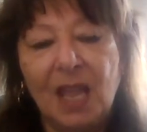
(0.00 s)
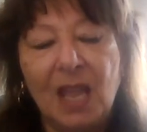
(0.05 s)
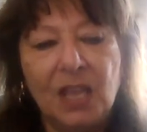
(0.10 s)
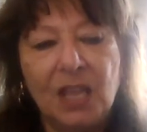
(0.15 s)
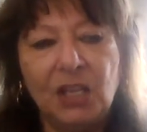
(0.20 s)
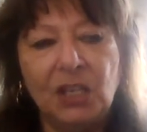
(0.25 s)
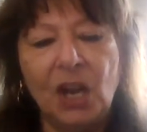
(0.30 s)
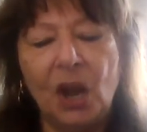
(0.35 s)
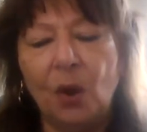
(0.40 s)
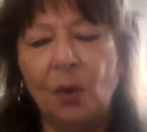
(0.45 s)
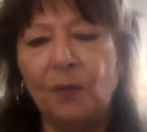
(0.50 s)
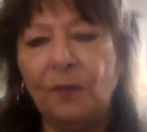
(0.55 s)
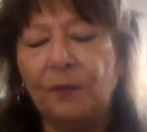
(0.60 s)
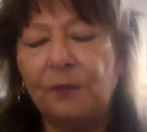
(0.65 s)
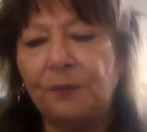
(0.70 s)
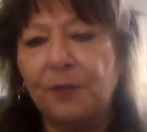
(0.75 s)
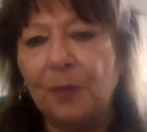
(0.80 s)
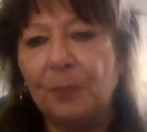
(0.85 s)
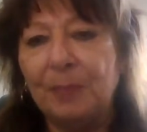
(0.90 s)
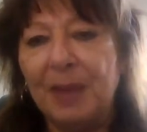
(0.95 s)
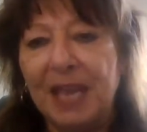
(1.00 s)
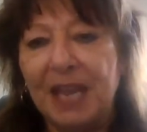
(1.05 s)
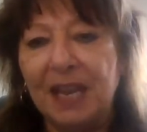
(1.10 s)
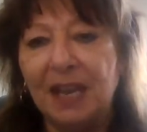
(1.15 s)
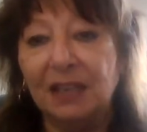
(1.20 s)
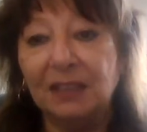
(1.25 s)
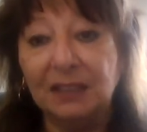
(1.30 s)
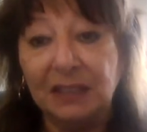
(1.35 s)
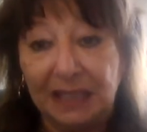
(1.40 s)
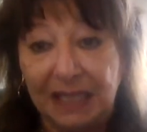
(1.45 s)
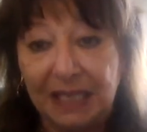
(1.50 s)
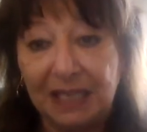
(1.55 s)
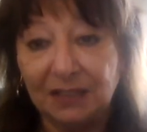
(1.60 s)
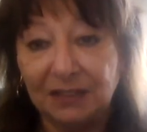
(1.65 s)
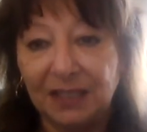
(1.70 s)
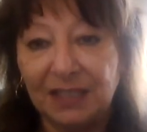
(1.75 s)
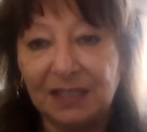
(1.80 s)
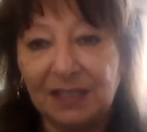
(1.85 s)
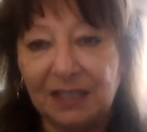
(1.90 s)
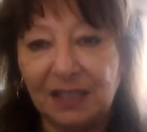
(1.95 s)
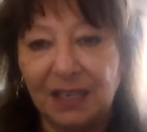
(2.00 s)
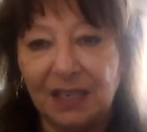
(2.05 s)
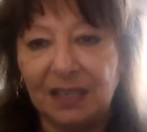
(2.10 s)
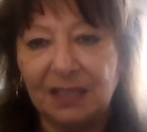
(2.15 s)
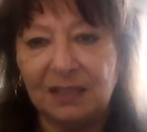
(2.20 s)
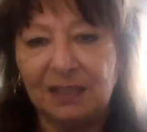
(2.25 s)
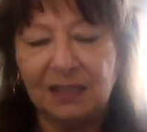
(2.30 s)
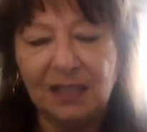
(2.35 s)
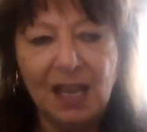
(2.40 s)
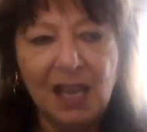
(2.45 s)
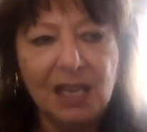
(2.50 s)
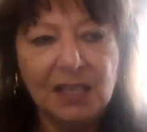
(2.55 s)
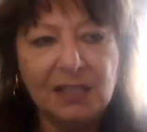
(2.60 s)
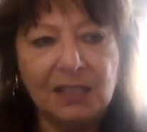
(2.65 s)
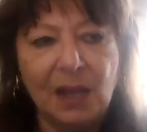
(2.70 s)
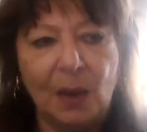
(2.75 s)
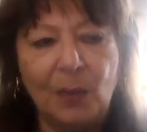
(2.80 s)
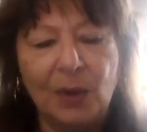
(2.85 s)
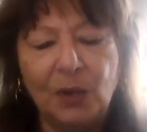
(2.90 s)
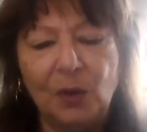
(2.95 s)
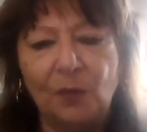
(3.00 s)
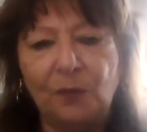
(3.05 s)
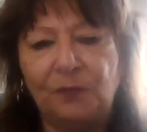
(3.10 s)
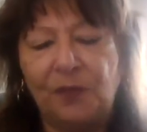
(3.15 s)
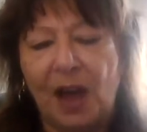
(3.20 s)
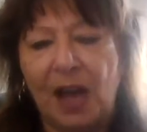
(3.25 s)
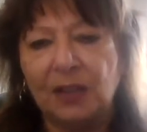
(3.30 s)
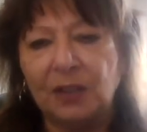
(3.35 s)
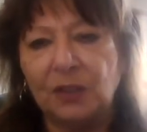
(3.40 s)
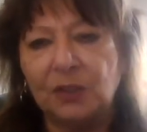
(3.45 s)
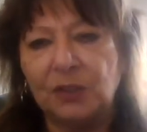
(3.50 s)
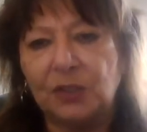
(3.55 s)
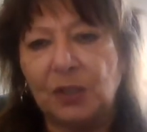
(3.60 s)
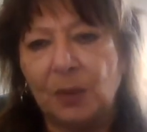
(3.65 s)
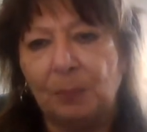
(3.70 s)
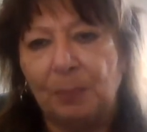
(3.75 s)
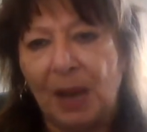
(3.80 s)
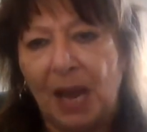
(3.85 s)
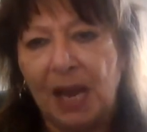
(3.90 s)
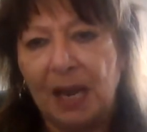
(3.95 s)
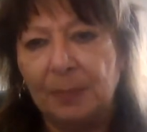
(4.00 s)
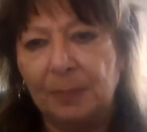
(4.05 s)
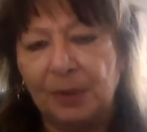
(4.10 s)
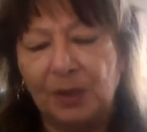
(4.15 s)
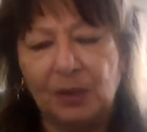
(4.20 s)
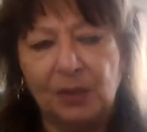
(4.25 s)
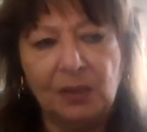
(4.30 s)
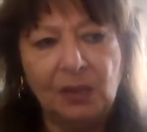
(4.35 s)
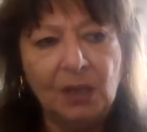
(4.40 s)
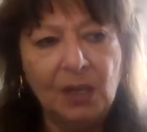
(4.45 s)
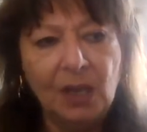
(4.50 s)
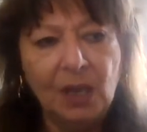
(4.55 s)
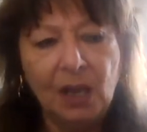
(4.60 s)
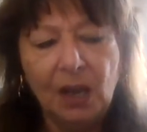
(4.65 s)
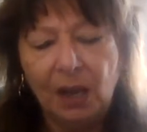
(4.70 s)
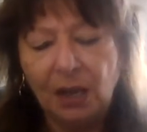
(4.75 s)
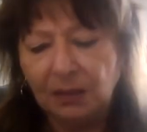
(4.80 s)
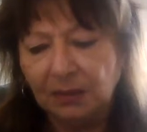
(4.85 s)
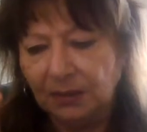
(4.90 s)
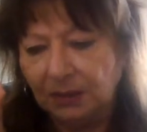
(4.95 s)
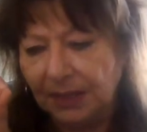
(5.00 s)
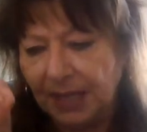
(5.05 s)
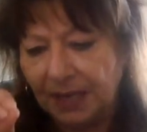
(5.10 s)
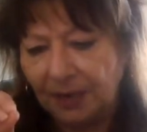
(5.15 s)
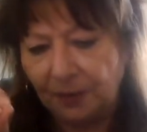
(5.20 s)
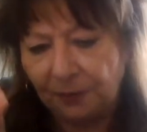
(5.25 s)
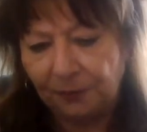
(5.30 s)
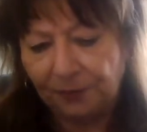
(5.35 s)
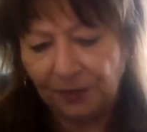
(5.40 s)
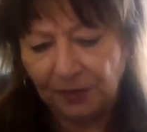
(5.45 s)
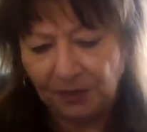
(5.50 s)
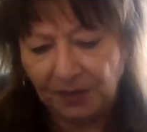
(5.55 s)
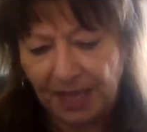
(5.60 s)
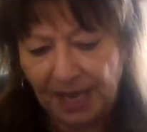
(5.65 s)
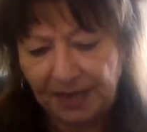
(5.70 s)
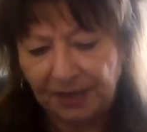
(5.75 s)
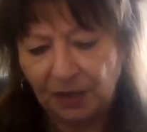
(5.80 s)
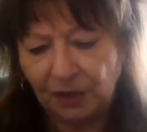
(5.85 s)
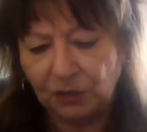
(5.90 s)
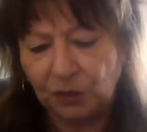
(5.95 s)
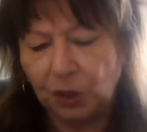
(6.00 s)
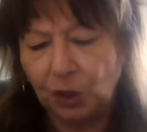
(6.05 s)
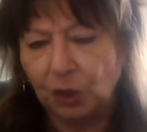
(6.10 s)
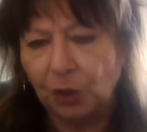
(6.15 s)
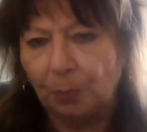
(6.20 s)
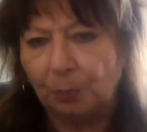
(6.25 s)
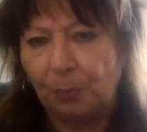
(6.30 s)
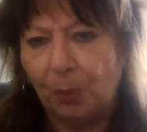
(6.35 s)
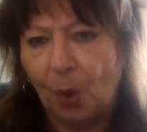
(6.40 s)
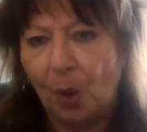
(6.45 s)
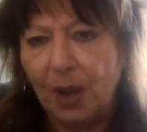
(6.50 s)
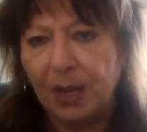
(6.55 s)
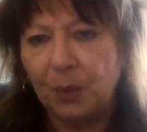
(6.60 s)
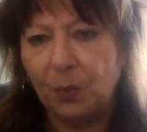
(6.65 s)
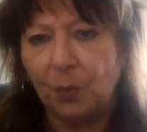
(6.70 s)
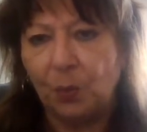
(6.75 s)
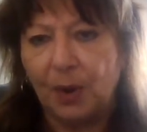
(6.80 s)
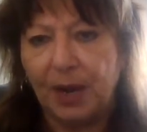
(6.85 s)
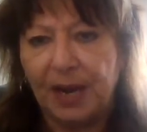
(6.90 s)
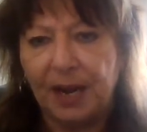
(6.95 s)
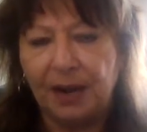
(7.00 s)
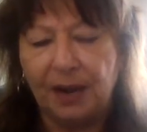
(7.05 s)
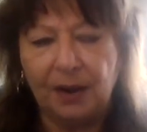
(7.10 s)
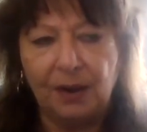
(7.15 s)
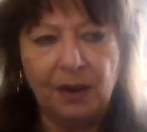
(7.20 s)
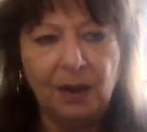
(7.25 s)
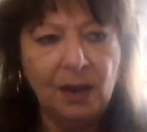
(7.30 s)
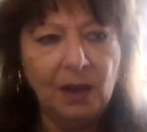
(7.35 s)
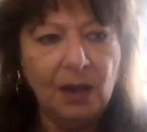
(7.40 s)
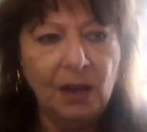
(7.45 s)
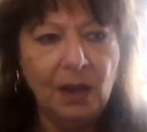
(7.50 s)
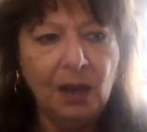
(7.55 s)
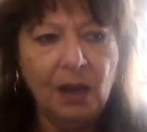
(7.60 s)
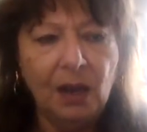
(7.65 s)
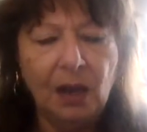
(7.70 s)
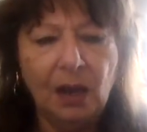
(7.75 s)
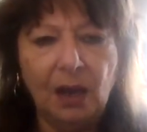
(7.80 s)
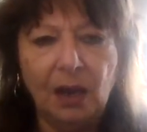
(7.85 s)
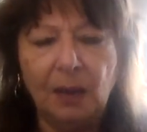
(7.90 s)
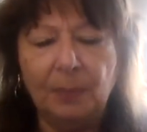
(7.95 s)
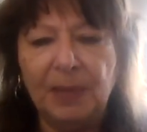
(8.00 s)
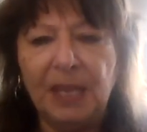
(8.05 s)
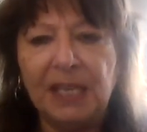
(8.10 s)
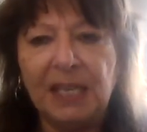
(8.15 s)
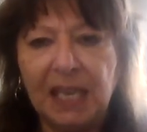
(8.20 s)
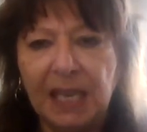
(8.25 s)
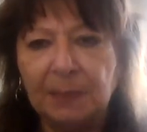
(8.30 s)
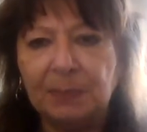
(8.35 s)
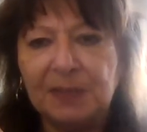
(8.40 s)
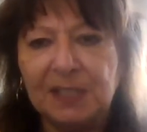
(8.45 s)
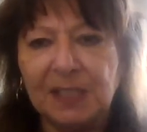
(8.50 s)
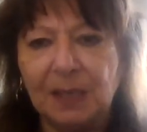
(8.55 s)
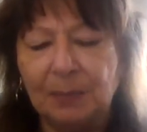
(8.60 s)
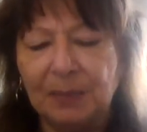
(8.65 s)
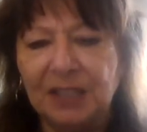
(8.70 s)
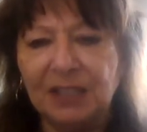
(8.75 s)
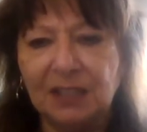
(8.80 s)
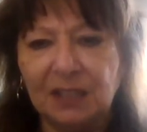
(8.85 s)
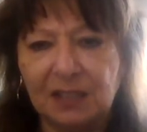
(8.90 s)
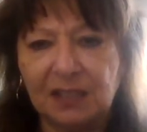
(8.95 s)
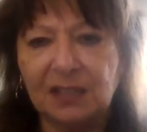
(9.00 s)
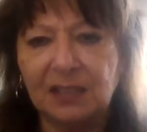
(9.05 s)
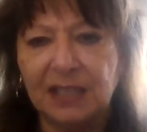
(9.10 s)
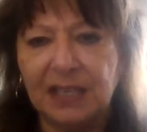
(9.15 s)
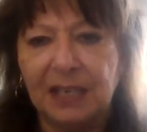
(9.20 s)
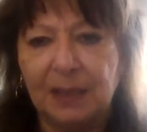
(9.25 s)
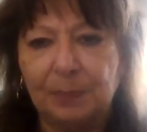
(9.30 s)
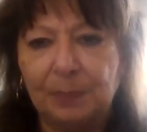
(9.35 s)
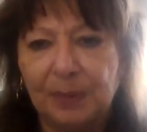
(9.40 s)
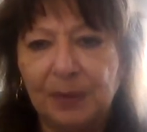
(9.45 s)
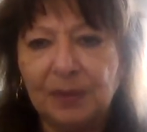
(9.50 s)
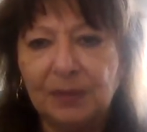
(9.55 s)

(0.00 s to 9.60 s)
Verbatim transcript: You know, for me, a legalist is someone who follows the Bible letter for letter to the point where um, it keeps them in the sleep